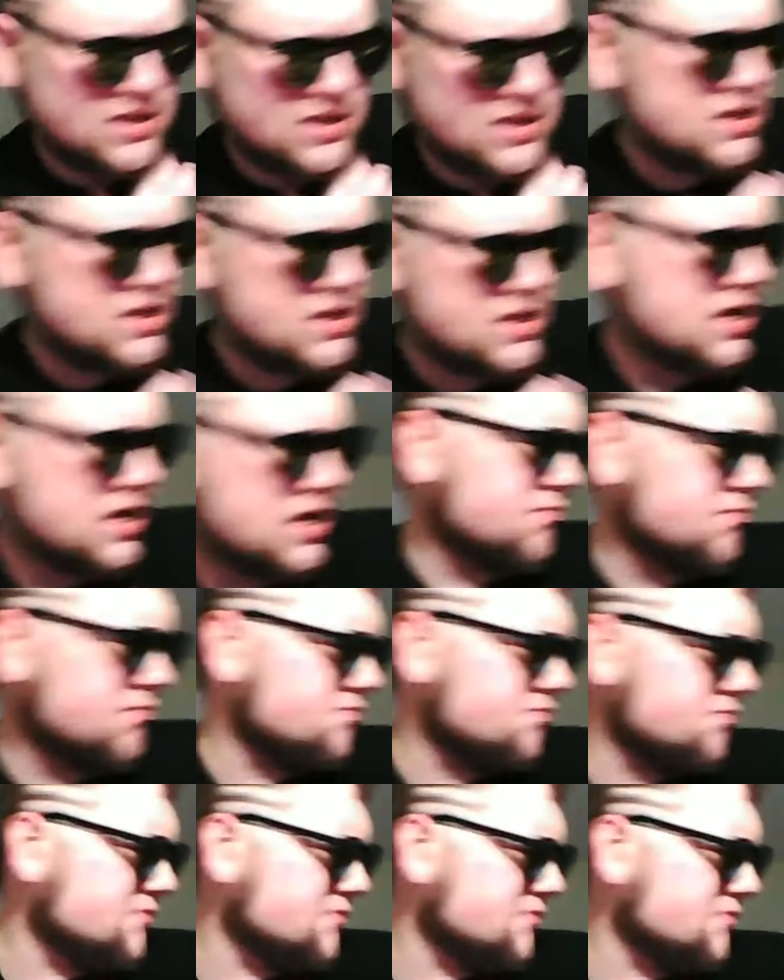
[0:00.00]
And
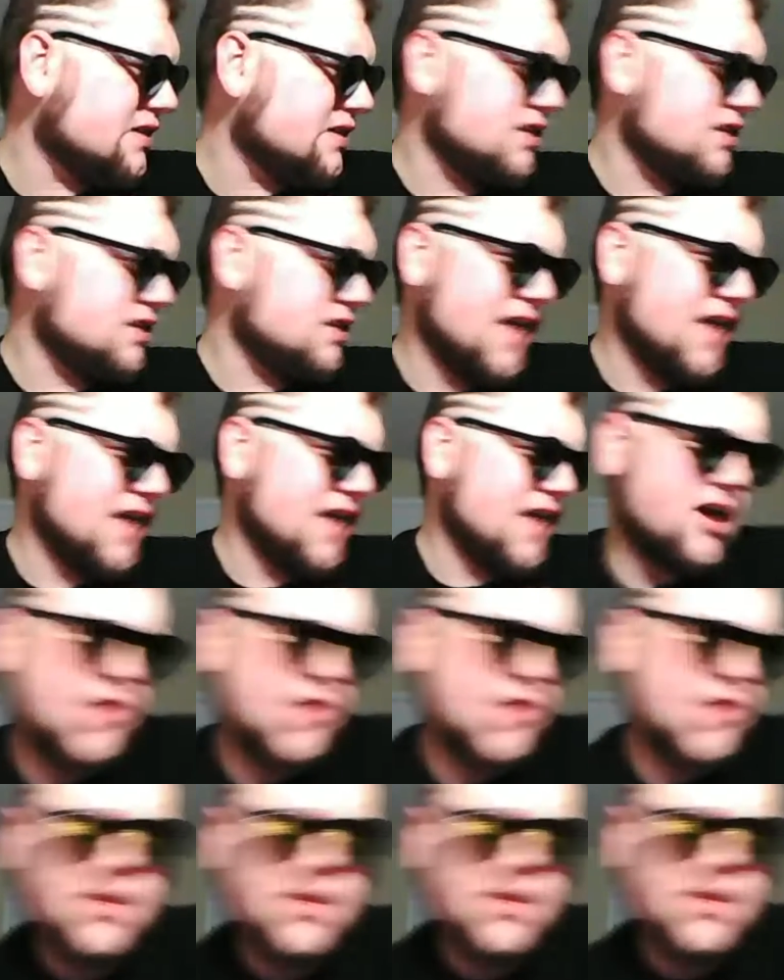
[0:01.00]
are
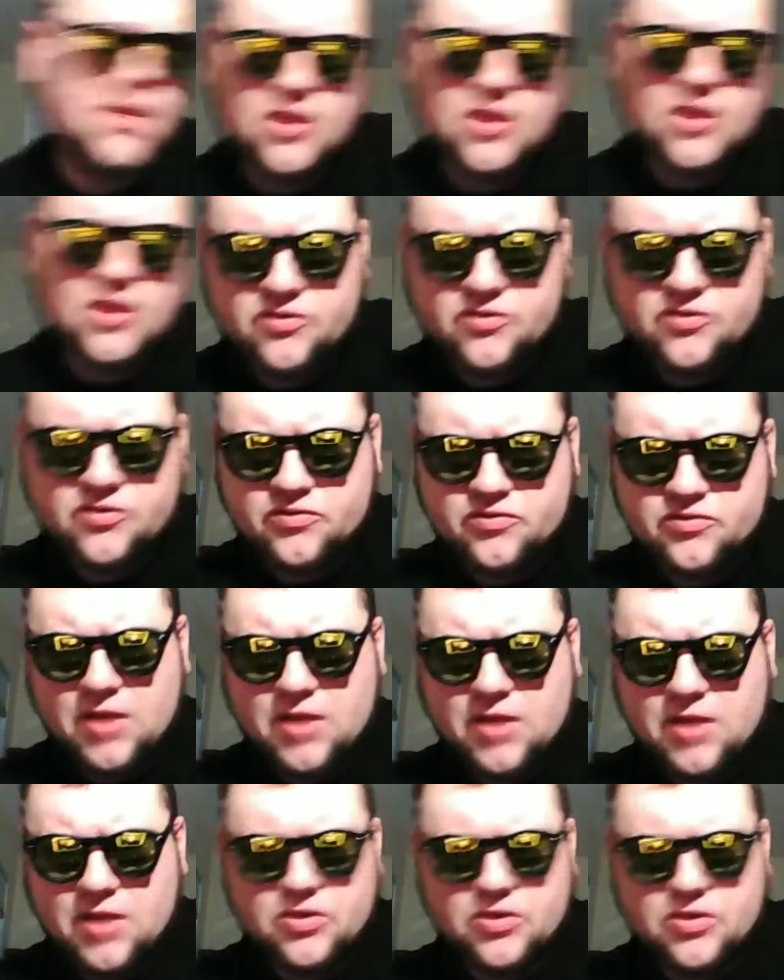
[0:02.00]
they now?
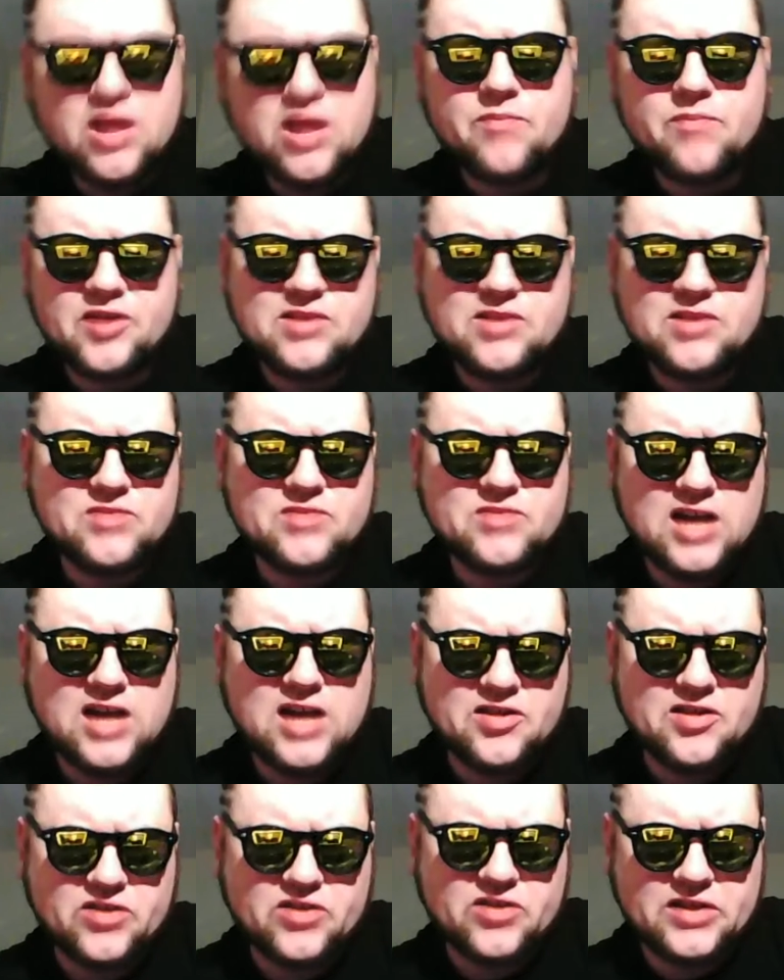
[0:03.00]
They're not being
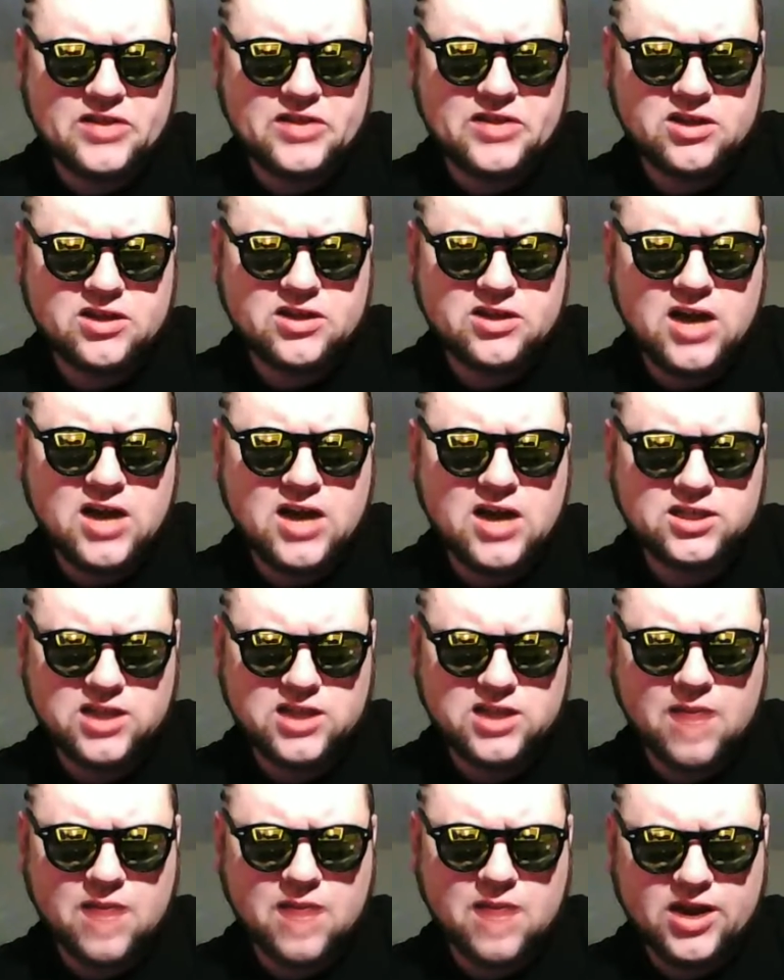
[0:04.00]
subsidized or anything. They're actually
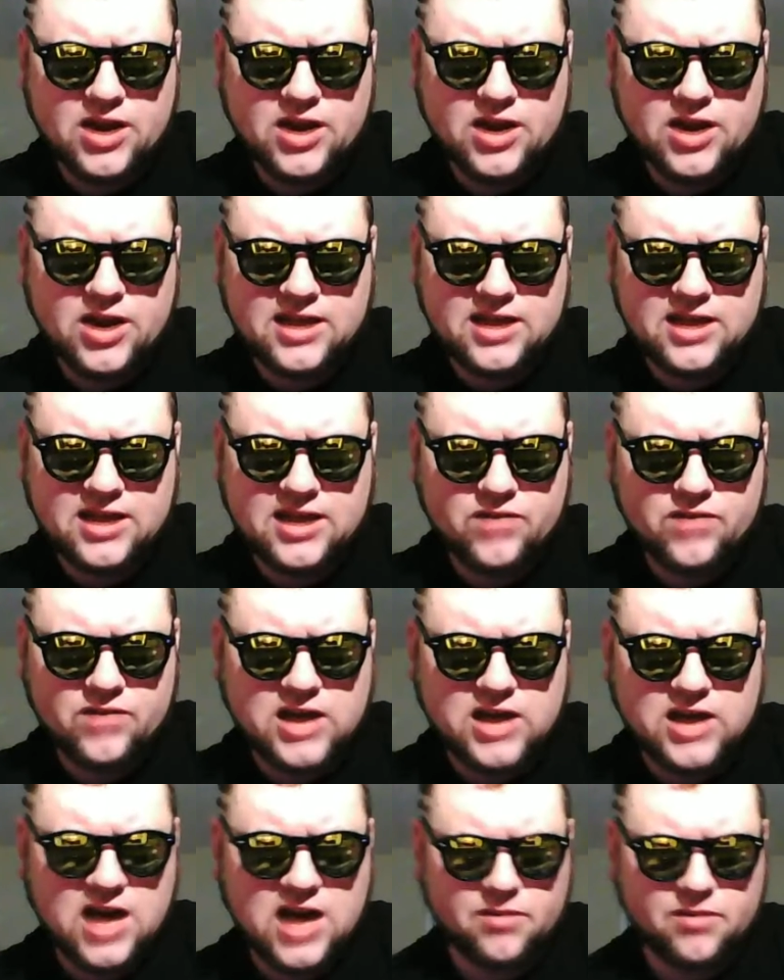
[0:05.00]
operating in the private
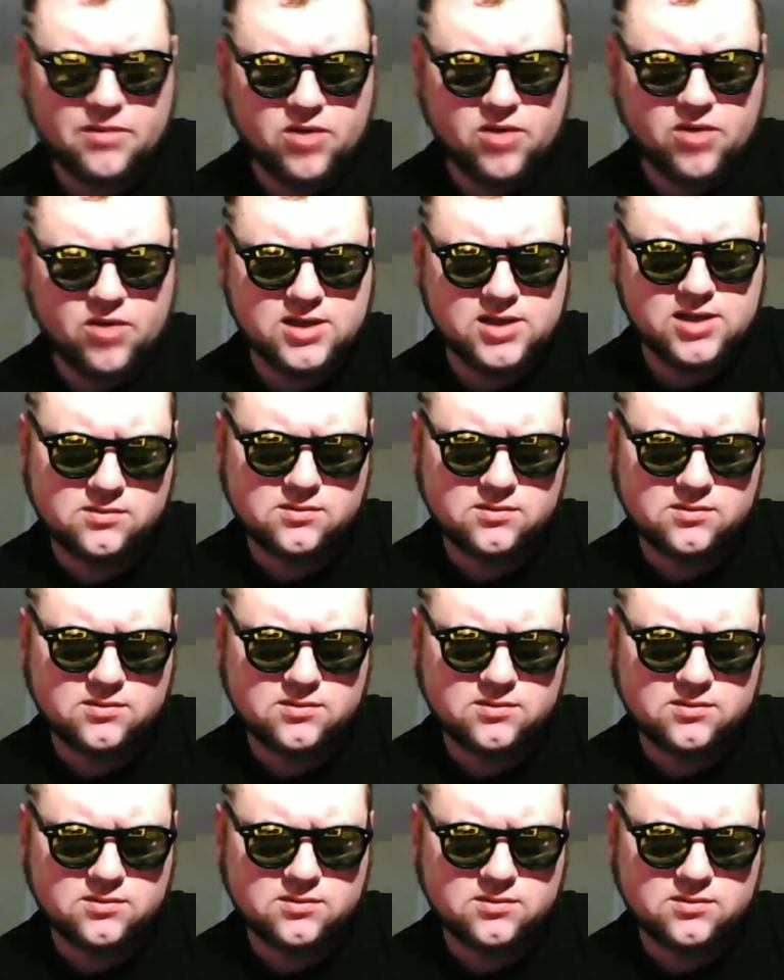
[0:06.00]
economy, right?